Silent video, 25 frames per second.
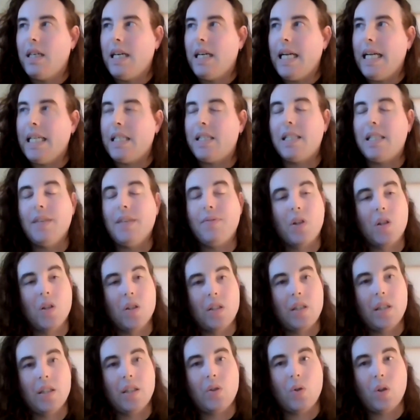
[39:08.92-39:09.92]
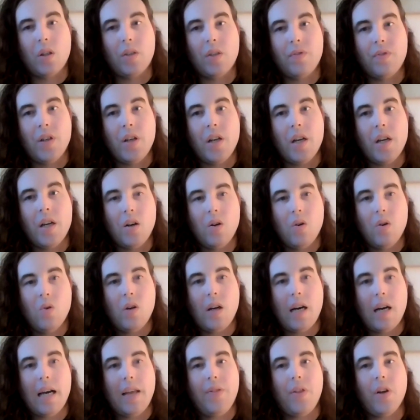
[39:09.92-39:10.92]
it's difficult to sort of
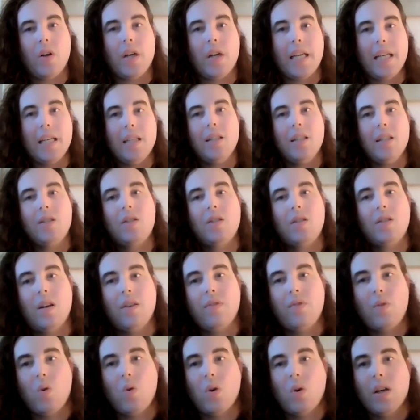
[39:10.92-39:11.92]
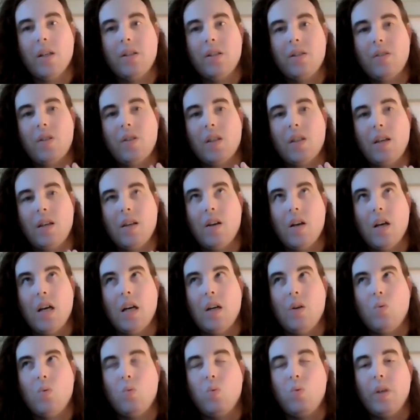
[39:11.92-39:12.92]
know. There is, of course,
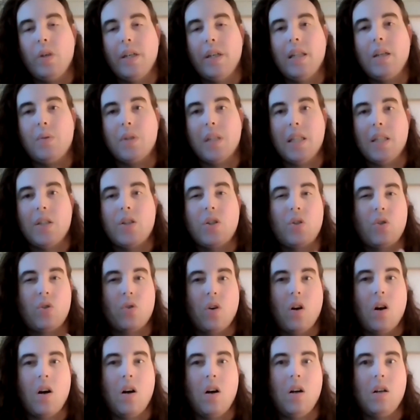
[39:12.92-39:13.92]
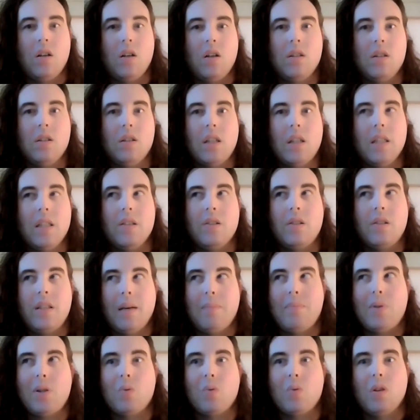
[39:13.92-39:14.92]
really strong
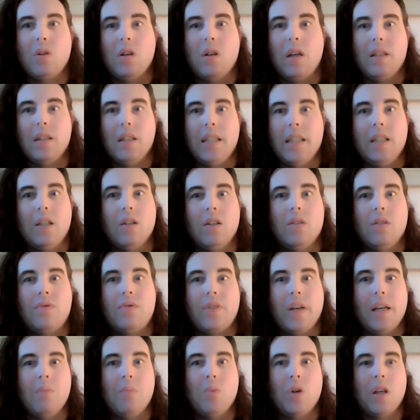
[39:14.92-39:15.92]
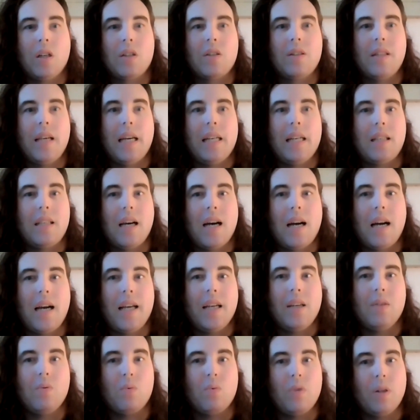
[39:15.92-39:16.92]
conceptual and legal frameworks that
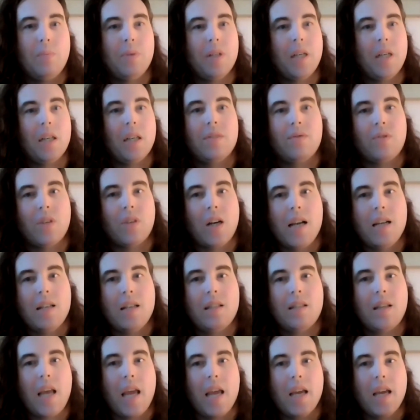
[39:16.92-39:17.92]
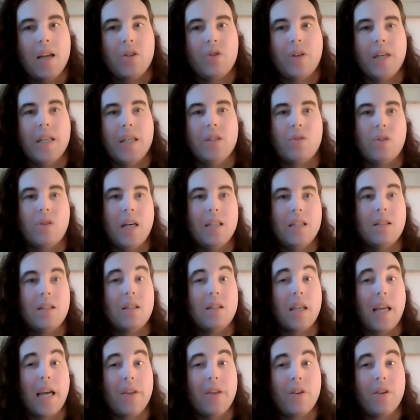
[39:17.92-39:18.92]
tie reproductive rights and trans rights
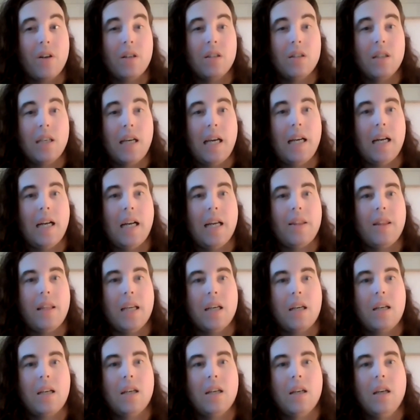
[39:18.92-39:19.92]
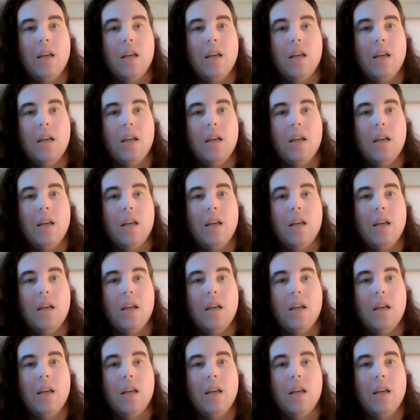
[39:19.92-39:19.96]
together. And I think,